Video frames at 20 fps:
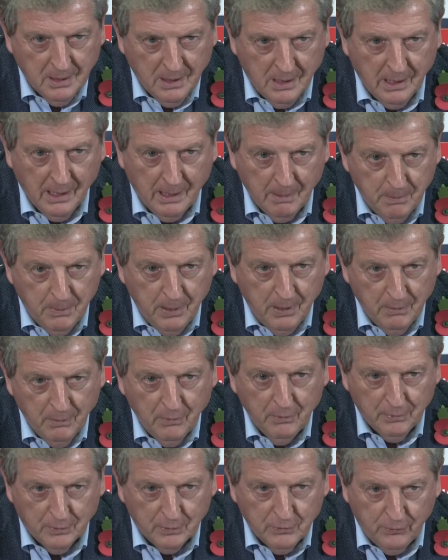club
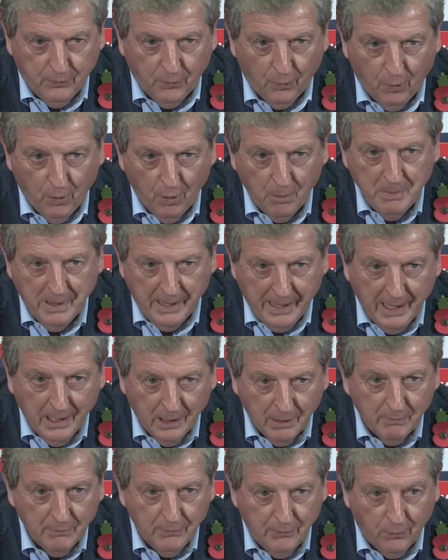form,
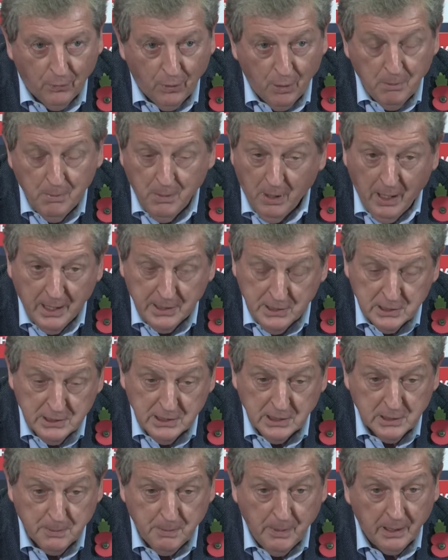England form. I
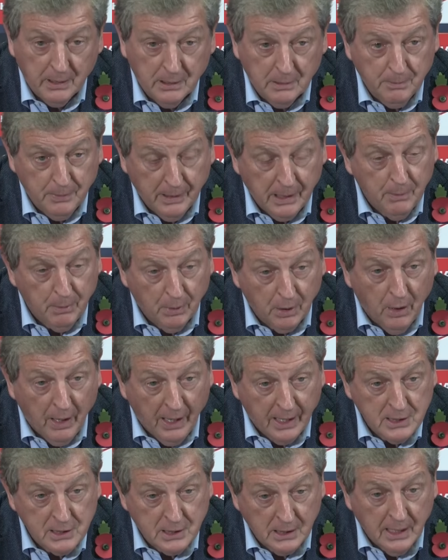just expect people that
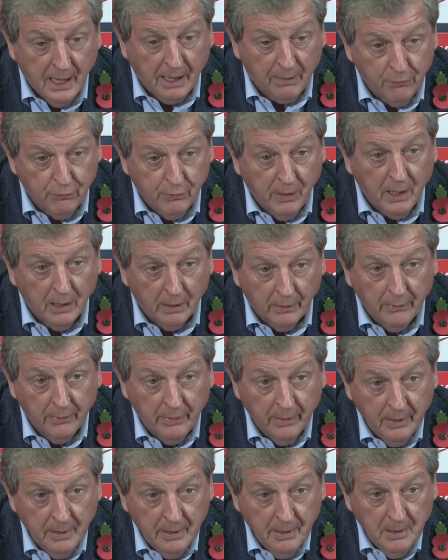I select for
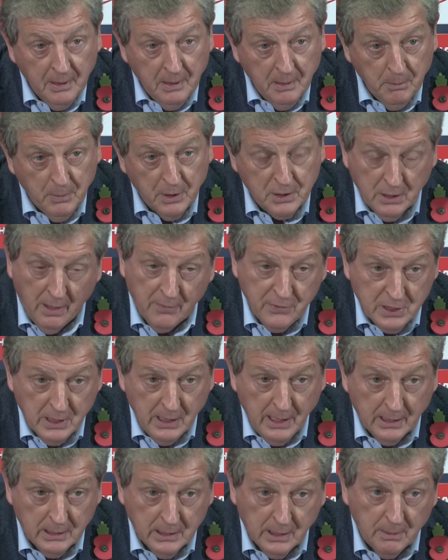England, because I've
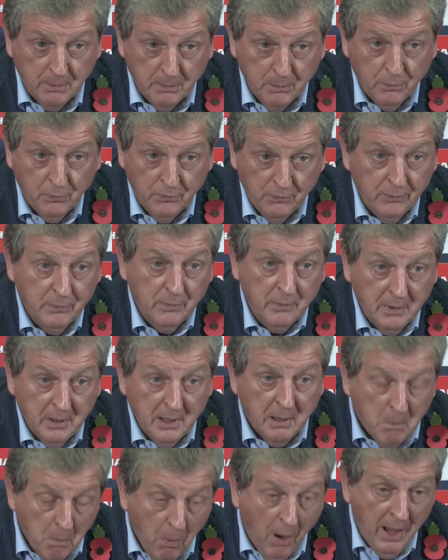selected them
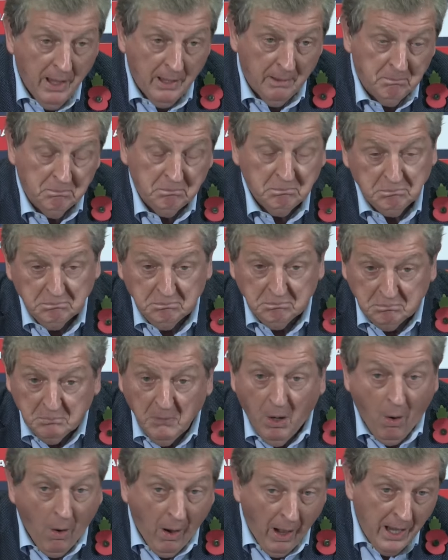in my
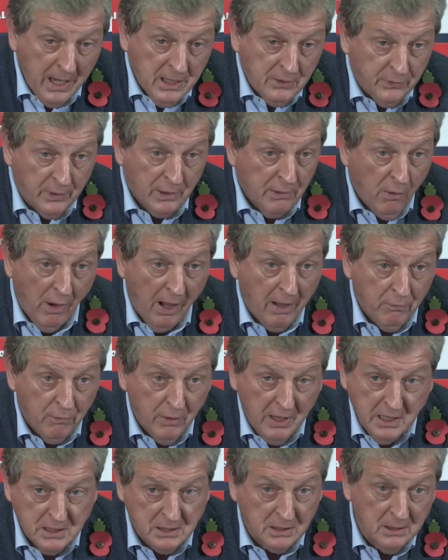eyes for the right
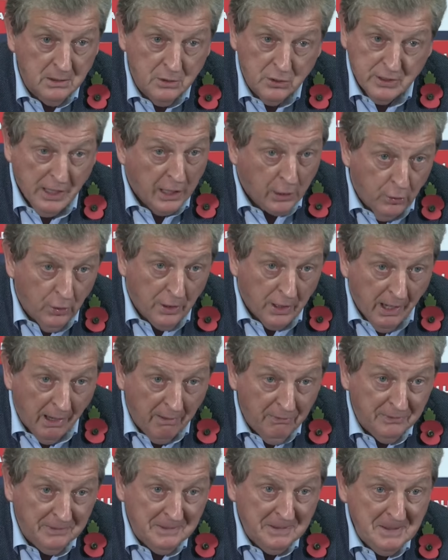reason, because they're good
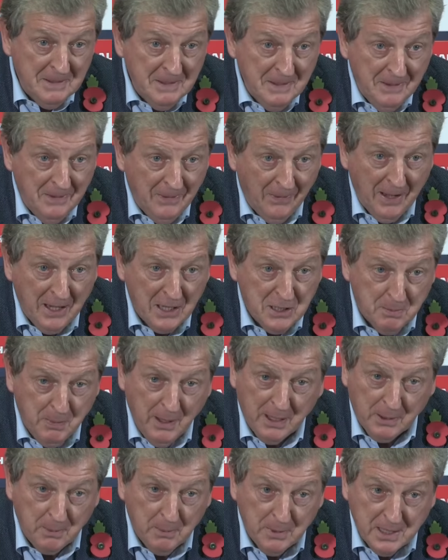enough. I
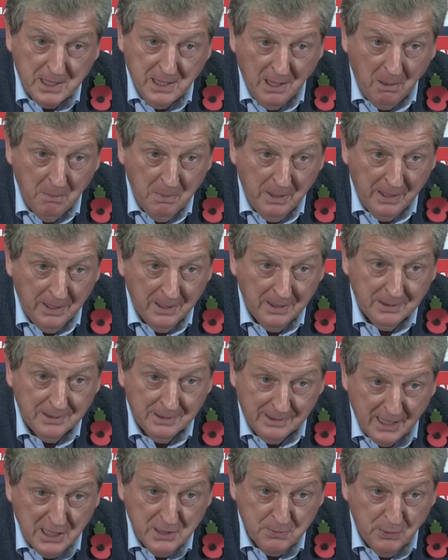expect them to come here
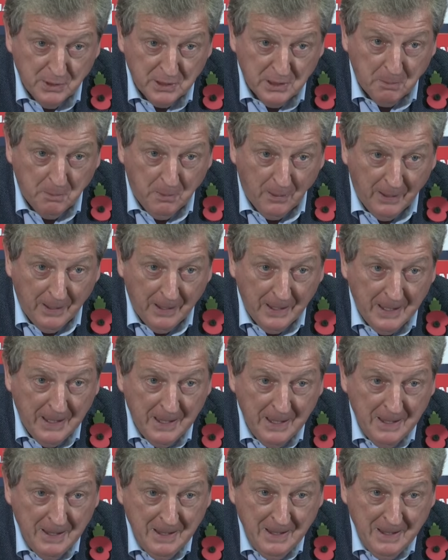desperate to play,